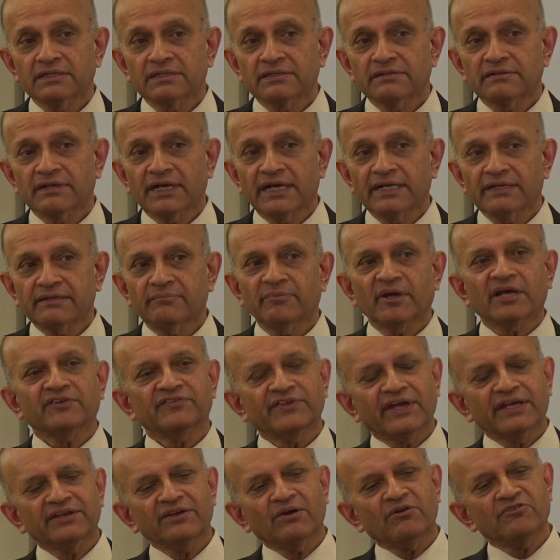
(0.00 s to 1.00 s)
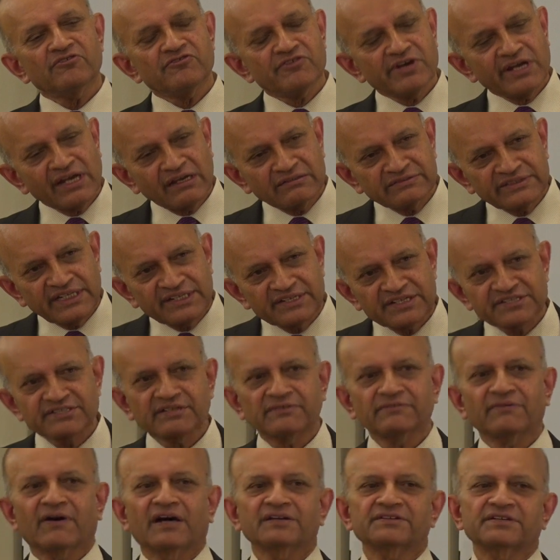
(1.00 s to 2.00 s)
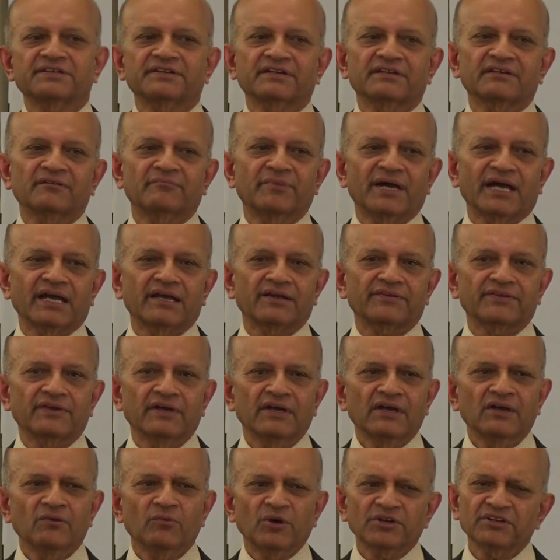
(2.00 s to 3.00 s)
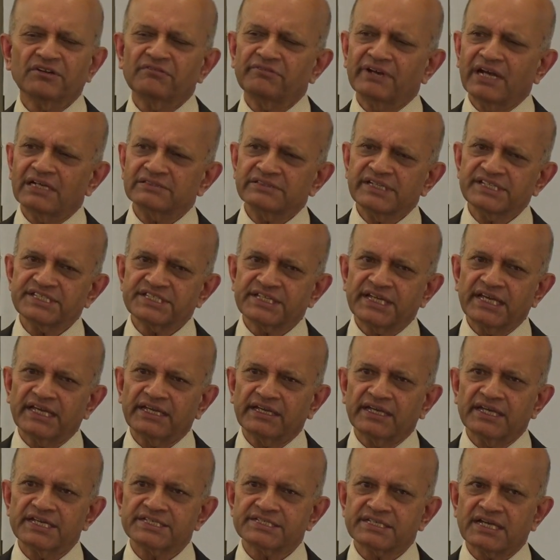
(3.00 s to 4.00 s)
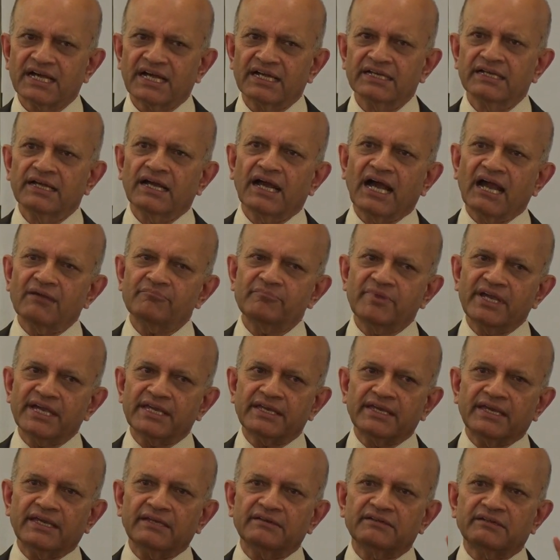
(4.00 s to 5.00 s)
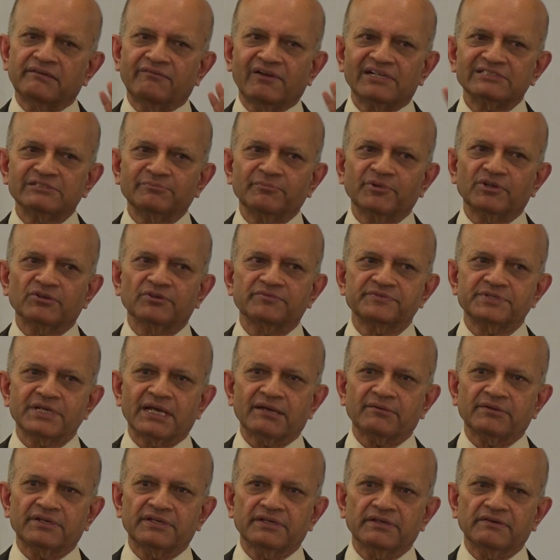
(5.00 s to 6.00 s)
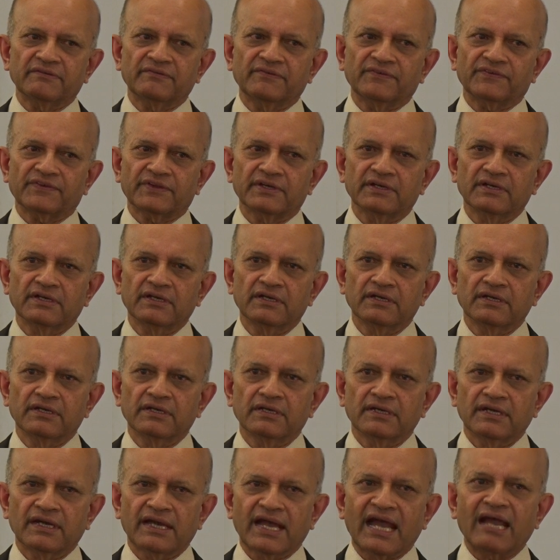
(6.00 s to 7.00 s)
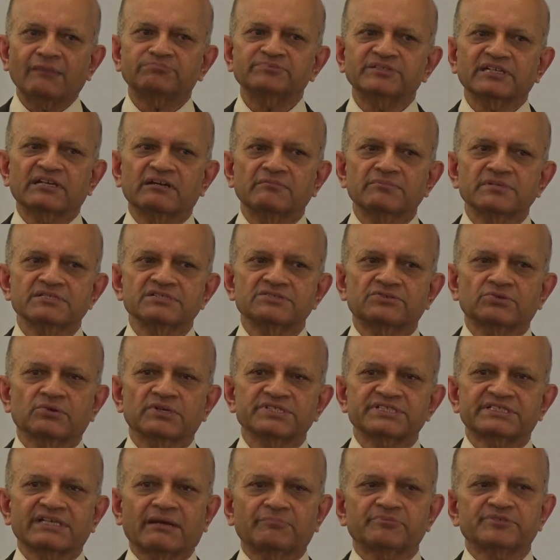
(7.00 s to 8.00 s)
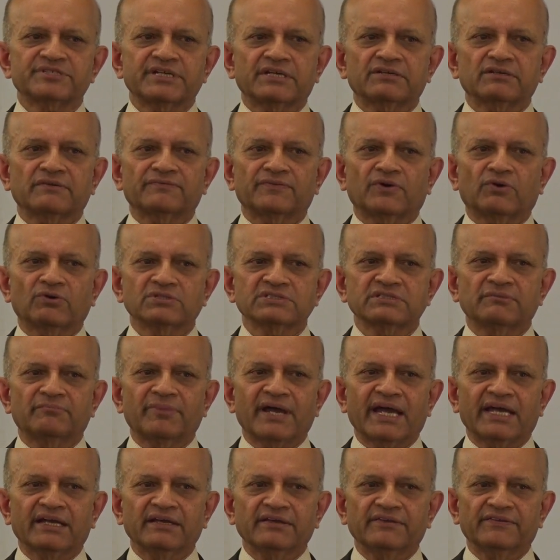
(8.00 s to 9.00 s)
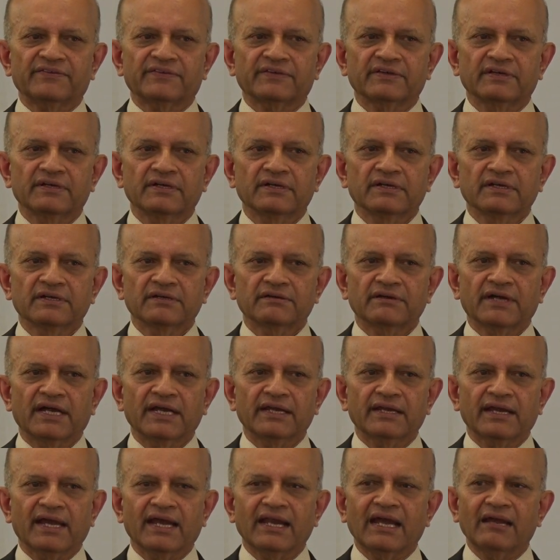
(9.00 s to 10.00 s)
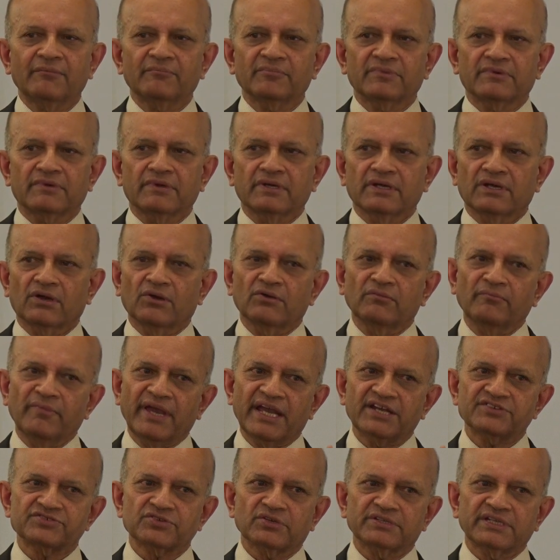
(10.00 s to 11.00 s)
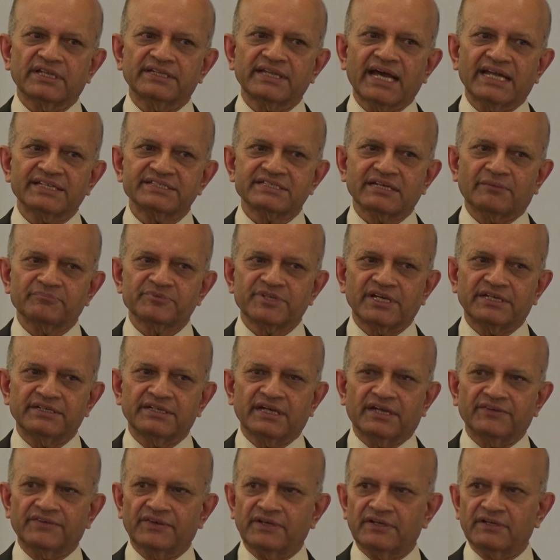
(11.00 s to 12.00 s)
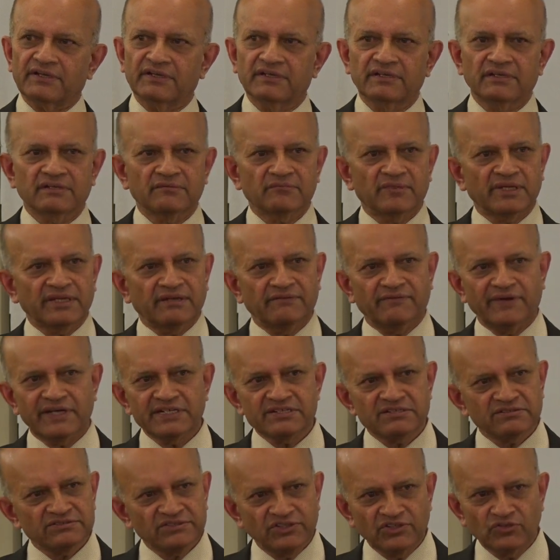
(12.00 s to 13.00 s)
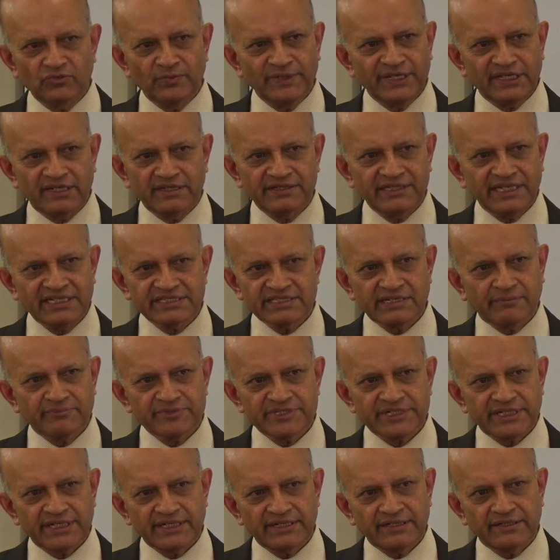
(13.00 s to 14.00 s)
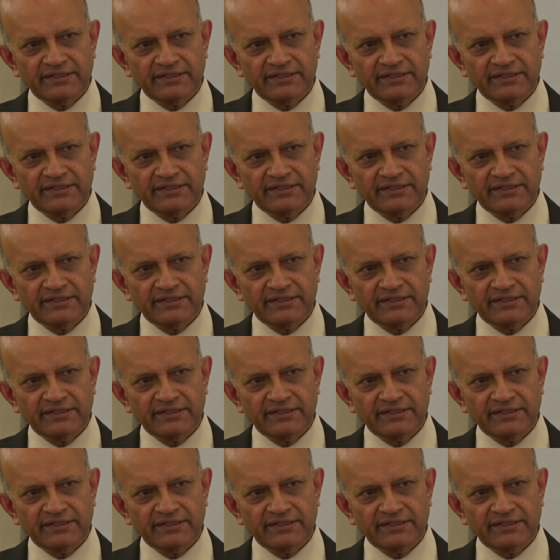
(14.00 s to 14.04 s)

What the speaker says: right? Because then you're really disadvantaging the banks. What you're really saying is, I'm making development objectives applicable to a subset of all the banks, right? And I'm going to make sure that that subset does it, but eventually you weaken that subset,